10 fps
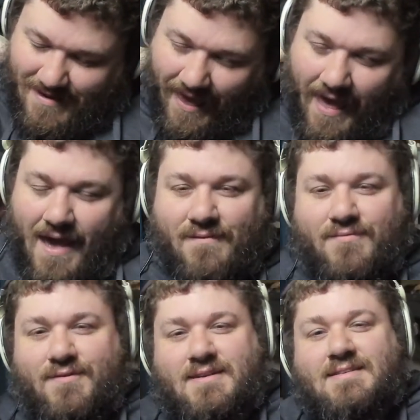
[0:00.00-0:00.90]

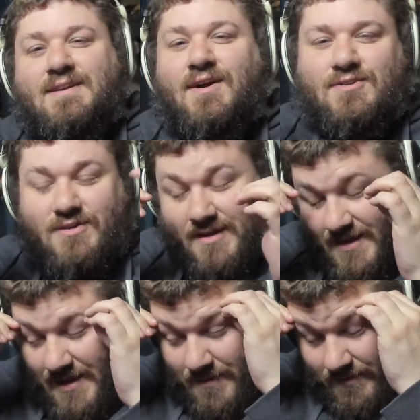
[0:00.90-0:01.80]
every Star Trek
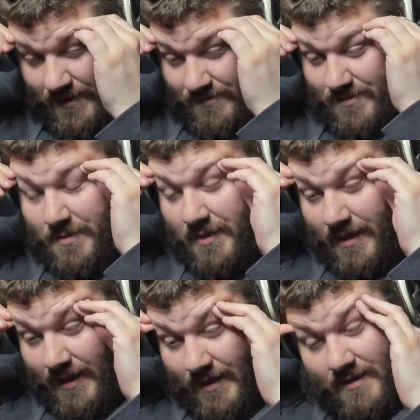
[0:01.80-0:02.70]
game I've ever
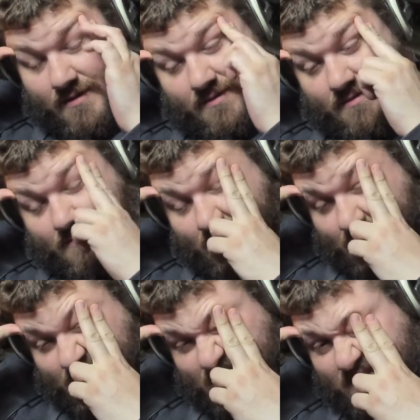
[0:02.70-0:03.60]
played,
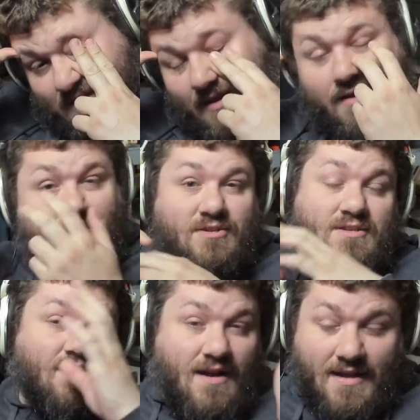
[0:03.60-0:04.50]
and even just a
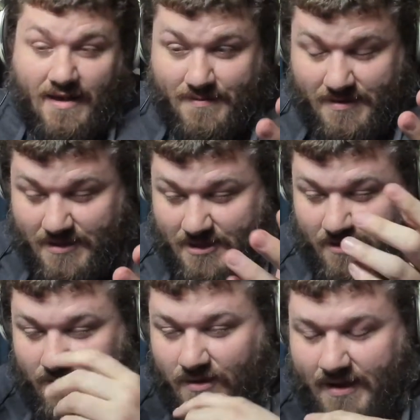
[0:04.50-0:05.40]
lot of games in
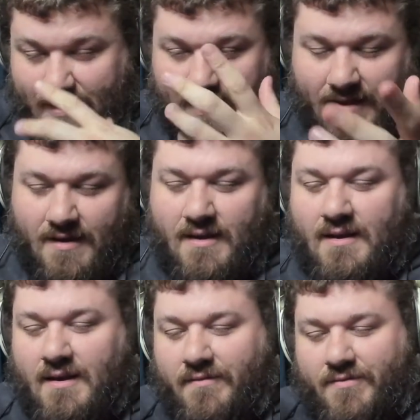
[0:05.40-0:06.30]
general, I get
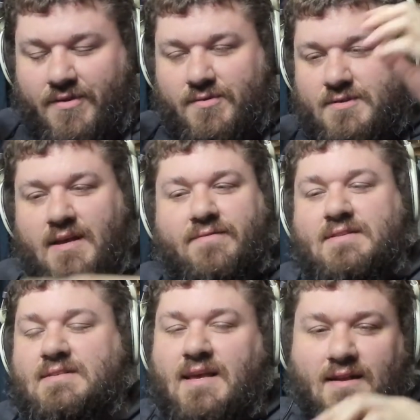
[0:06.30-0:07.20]
you just have a
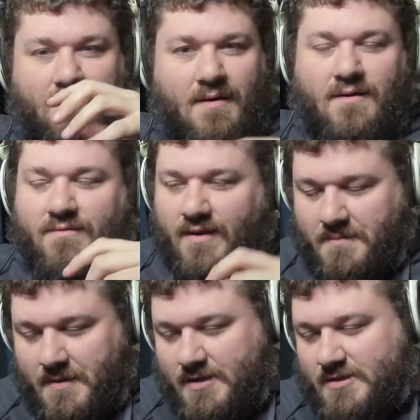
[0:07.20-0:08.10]
set amount of
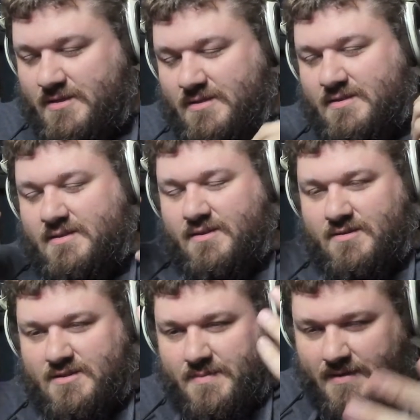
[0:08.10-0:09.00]
animations. They're
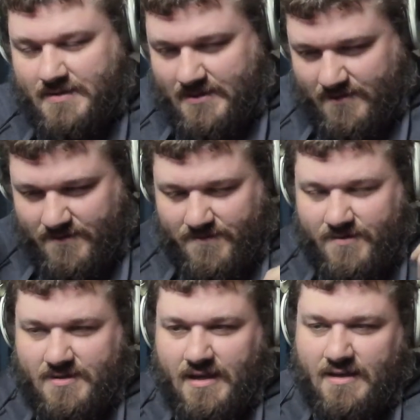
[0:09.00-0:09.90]
expensive for
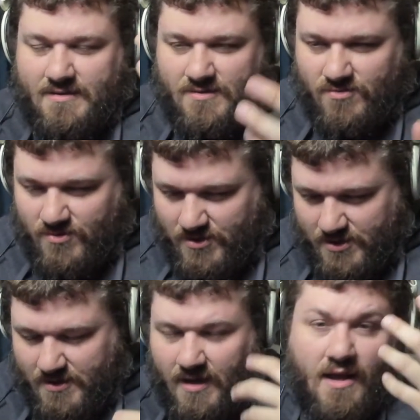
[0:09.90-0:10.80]
data storage
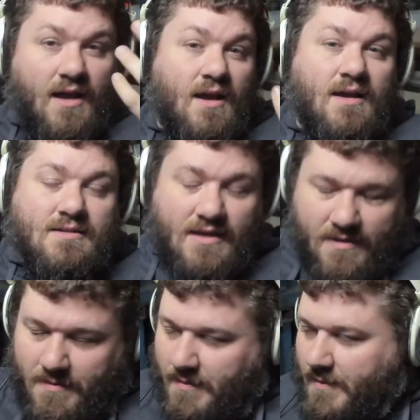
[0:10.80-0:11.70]
and
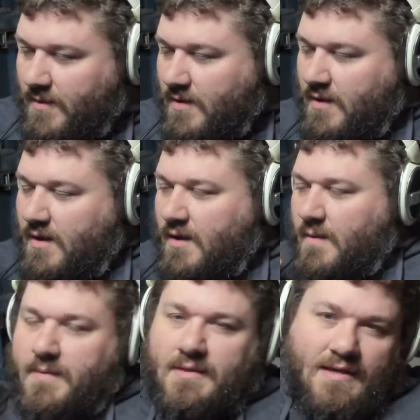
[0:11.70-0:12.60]
anime people,
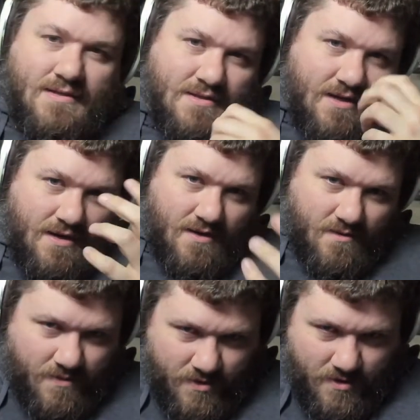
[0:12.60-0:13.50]
but they sit at a
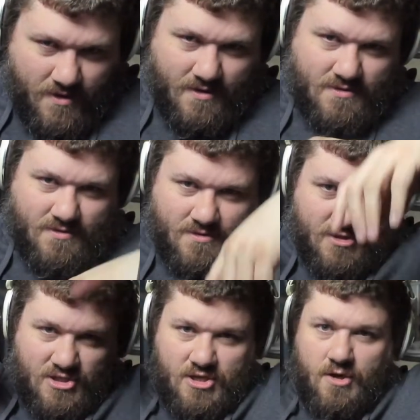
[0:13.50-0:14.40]
computer console and
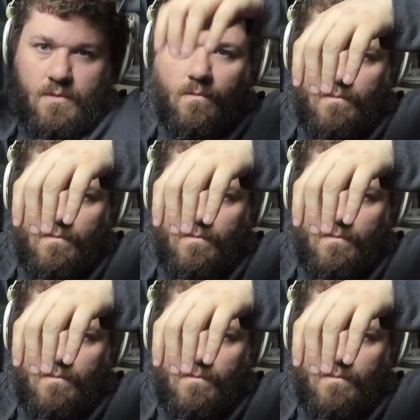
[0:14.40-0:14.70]
just go,